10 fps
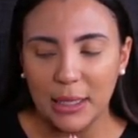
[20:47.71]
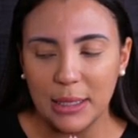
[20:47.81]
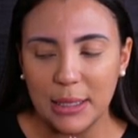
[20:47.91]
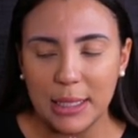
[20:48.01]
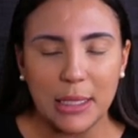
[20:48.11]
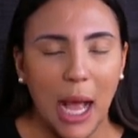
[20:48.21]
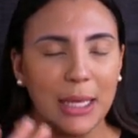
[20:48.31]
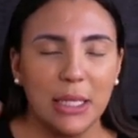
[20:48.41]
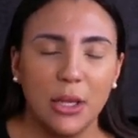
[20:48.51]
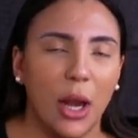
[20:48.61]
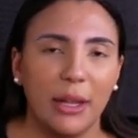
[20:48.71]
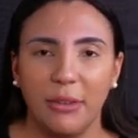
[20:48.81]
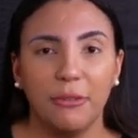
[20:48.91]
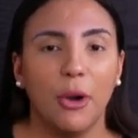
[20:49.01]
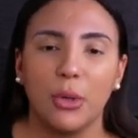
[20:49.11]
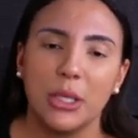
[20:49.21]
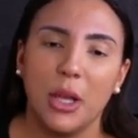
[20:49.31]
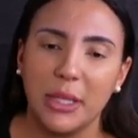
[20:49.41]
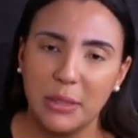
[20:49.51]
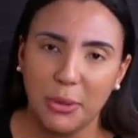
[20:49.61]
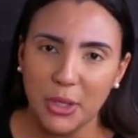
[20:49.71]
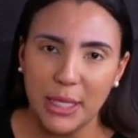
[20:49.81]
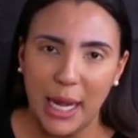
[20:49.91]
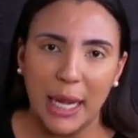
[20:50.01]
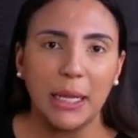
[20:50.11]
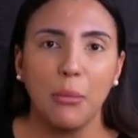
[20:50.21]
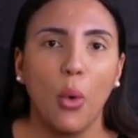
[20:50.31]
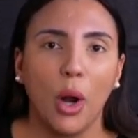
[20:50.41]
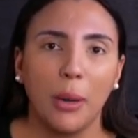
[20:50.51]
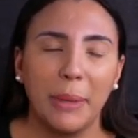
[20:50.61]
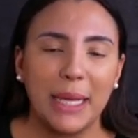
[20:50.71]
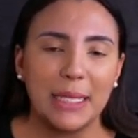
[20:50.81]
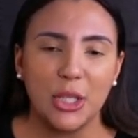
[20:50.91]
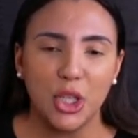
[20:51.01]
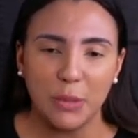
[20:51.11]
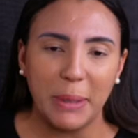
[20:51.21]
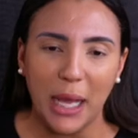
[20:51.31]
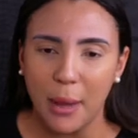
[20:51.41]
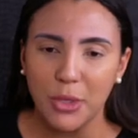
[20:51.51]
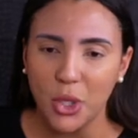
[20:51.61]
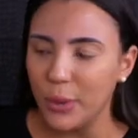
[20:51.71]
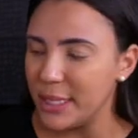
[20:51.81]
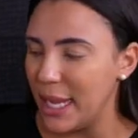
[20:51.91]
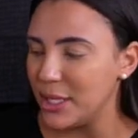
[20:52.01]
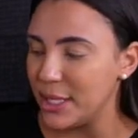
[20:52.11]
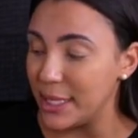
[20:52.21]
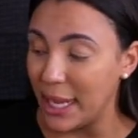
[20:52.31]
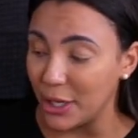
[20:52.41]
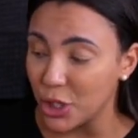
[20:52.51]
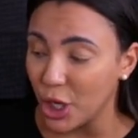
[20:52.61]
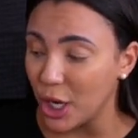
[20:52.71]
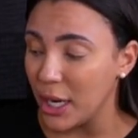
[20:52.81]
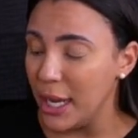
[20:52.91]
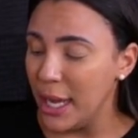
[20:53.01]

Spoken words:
decide to not even focus on this person anymore because it's just become so intense in nature.